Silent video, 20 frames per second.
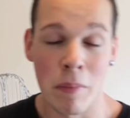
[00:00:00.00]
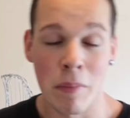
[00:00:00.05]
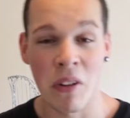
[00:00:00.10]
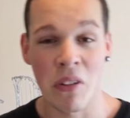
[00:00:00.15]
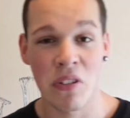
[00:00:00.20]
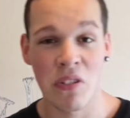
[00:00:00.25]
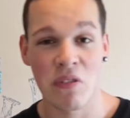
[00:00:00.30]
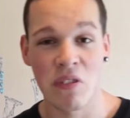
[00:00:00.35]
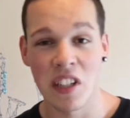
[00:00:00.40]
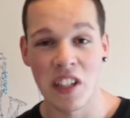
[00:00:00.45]
about
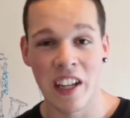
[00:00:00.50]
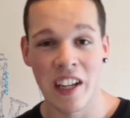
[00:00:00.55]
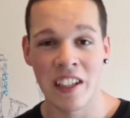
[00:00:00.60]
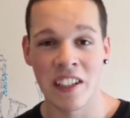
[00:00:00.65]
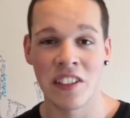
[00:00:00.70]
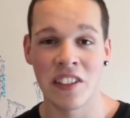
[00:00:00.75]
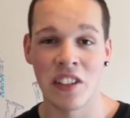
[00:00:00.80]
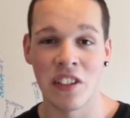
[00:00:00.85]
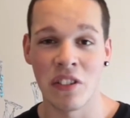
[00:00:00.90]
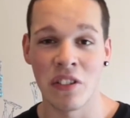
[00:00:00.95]
3
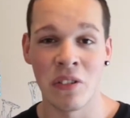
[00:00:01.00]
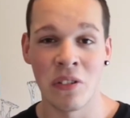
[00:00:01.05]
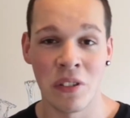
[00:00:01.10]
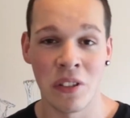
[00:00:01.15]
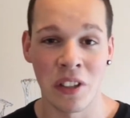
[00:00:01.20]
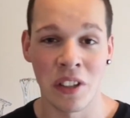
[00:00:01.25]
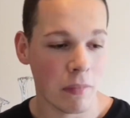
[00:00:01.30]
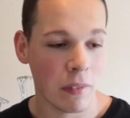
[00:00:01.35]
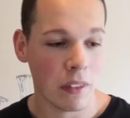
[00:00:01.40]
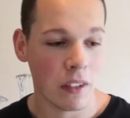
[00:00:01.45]
days to do,
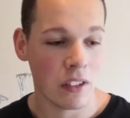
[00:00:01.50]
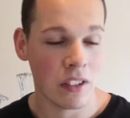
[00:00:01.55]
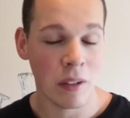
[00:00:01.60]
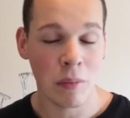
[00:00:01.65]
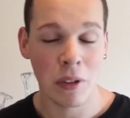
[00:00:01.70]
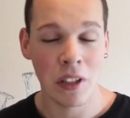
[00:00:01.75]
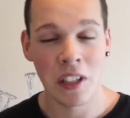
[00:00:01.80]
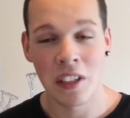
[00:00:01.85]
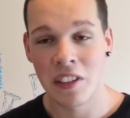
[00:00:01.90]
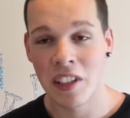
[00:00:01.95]
and some
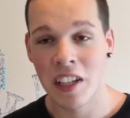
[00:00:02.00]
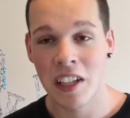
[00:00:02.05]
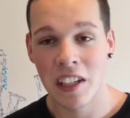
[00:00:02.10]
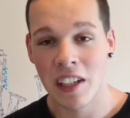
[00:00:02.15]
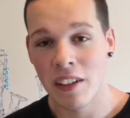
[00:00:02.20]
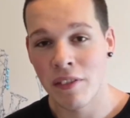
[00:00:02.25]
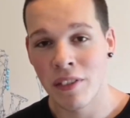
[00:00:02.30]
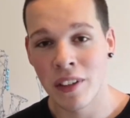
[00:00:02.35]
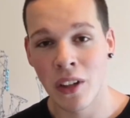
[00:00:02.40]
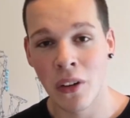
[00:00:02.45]
can take
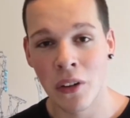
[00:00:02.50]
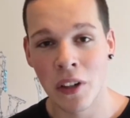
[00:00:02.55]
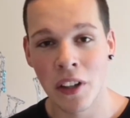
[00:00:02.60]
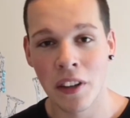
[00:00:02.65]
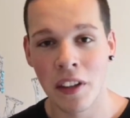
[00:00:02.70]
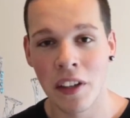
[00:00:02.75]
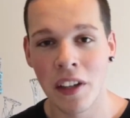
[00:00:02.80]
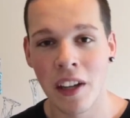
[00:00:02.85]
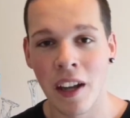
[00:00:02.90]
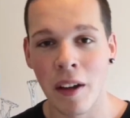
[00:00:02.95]
even longer
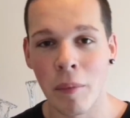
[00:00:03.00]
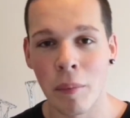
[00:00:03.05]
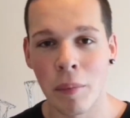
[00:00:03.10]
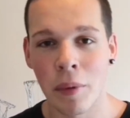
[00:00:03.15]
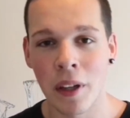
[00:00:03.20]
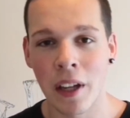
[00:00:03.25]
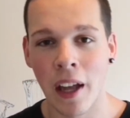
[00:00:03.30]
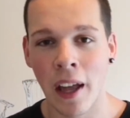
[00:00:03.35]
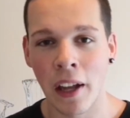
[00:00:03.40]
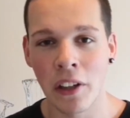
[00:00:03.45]
than that,
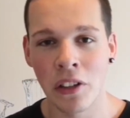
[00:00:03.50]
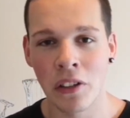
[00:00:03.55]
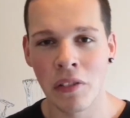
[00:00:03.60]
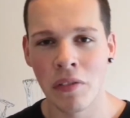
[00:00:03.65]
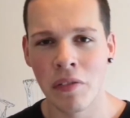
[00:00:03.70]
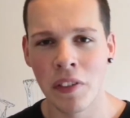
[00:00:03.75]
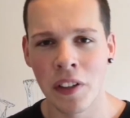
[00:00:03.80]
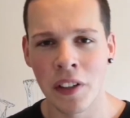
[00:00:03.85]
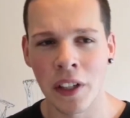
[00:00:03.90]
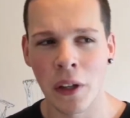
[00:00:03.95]
but I just
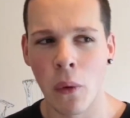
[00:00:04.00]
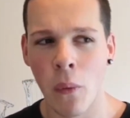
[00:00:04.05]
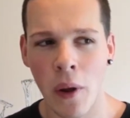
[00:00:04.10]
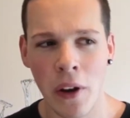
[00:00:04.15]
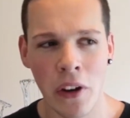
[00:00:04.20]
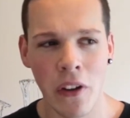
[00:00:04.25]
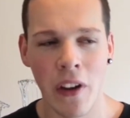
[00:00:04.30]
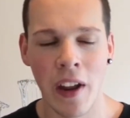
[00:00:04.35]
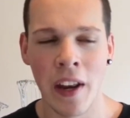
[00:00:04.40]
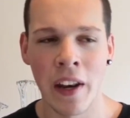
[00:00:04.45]
feel like when
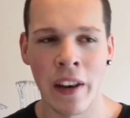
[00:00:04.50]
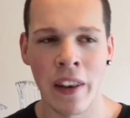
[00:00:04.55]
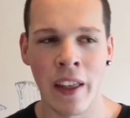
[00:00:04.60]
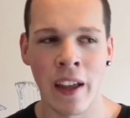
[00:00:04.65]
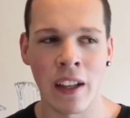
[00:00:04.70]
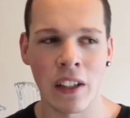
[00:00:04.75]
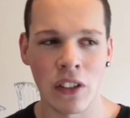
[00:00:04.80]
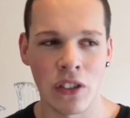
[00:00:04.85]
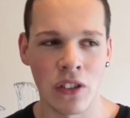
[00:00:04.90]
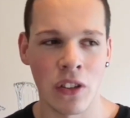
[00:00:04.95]
you're in
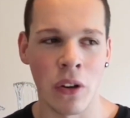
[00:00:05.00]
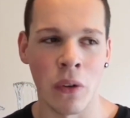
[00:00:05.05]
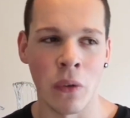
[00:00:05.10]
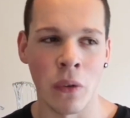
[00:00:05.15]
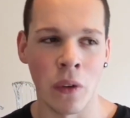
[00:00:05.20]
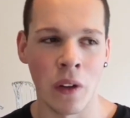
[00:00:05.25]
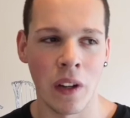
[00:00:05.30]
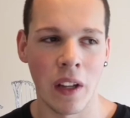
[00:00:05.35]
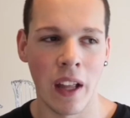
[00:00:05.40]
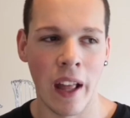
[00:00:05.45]
that
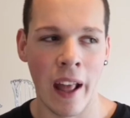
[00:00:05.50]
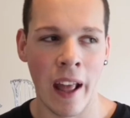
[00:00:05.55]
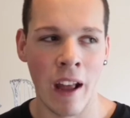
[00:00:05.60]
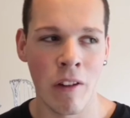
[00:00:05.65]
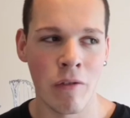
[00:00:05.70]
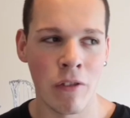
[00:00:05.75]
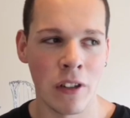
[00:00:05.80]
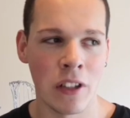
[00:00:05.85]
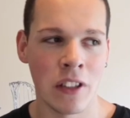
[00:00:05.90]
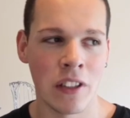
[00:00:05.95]
zone,
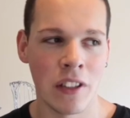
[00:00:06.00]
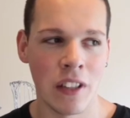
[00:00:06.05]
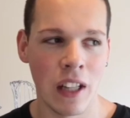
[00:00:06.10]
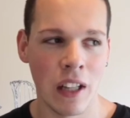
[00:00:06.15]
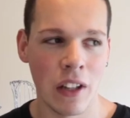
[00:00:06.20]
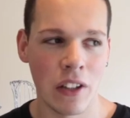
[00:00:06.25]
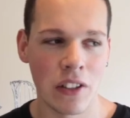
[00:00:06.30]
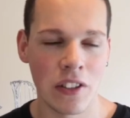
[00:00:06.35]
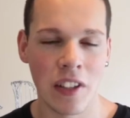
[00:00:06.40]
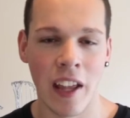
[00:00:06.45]
every
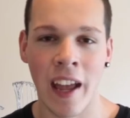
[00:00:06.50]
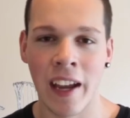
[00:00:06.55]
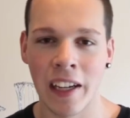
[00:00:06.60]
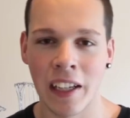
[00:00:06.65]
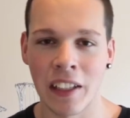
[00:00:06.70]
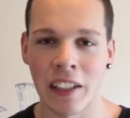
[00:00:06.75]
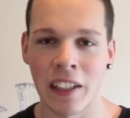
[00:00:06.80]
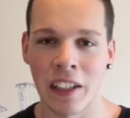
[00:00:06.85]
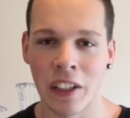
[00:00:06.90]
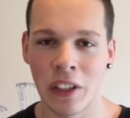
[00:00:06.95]

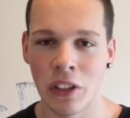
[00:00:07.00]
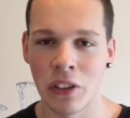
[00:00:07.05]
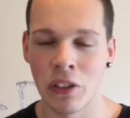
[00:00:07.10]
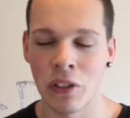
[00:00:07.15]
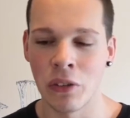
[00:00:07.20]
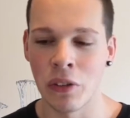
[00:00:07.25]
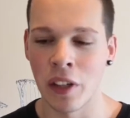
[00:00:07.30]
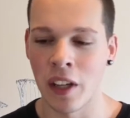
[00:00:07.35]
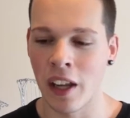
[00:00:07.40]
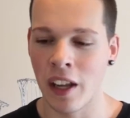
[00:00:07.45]
second that you're
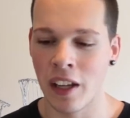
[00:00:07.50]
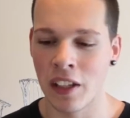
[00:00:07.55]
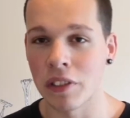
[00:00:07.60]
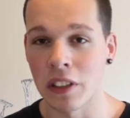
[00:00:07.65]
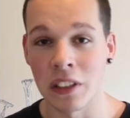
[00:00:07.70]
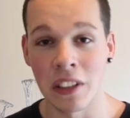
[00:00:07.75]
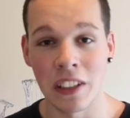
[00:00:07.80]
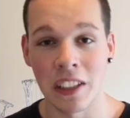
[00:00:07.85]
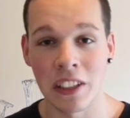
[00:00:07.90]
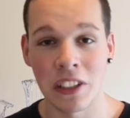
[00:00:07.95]
doing
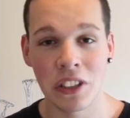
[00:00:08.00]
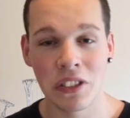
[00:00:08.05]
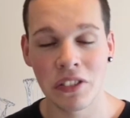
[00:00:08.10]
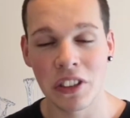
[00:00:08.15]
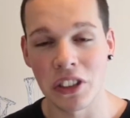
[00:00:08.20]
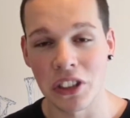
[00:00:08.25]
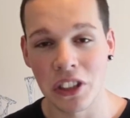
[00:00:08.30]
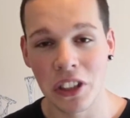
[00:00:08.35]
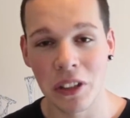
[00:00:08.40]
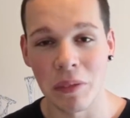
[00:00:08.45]
it just
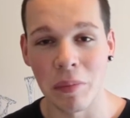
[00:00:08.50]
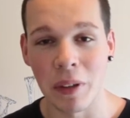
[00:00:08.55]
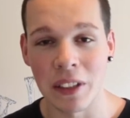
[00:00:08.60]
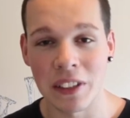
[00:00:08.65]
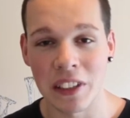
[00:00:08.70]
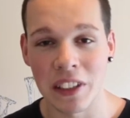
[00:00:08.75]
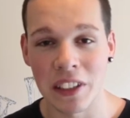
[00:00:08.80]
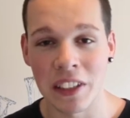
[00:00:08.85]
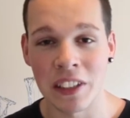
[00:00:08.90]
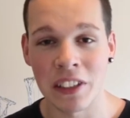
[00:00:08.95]
feels good,
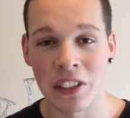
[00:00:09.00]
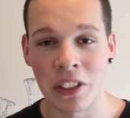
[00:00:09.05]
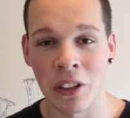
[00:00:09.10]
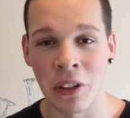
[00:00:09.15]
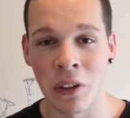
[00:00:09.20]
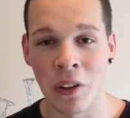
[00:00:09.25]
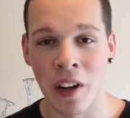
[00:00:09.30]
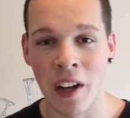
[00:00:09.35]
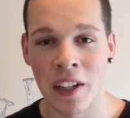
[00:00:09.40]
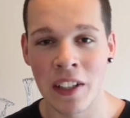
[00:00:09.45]
basically.
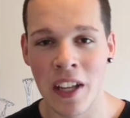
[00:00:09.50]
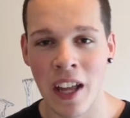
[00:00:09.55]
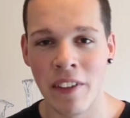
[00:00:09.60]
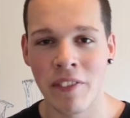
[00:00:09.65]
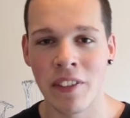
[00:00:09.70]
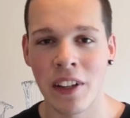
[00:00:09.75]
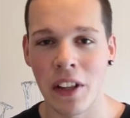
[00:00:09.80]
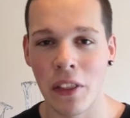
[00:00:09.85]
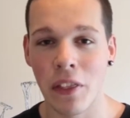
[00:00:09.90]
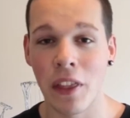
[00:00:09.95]
So I
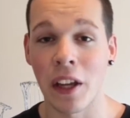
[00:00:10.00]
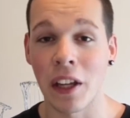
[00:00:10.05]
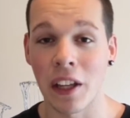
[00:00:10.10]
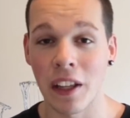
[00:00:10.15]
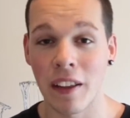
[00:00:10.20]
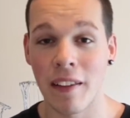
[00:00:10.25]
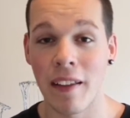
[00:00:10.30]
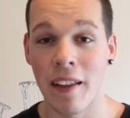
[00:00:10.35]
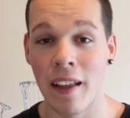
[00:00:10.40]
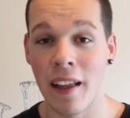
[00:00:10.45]
definitely think